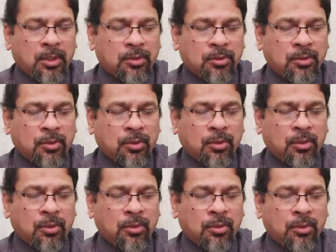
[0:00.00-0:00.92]

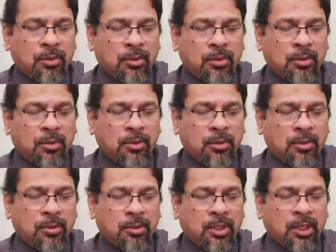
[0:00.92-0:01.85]
So
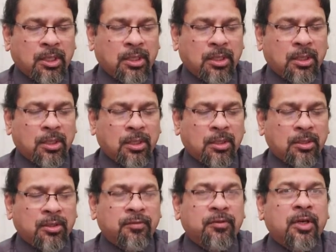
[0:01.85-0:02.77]
there are
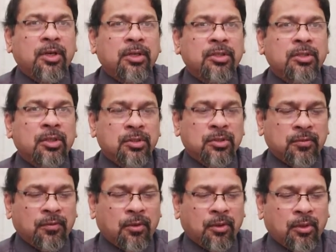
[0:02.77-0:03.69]
different reasons
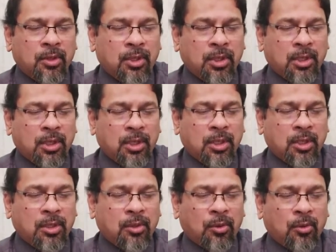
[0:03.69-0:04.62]
for
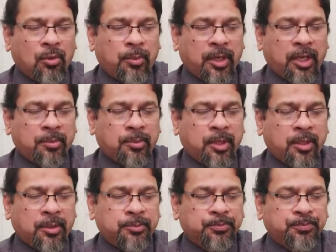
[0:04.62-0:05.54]
low back
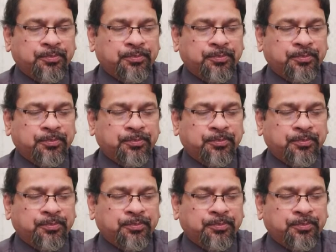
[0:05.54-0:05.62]
pain.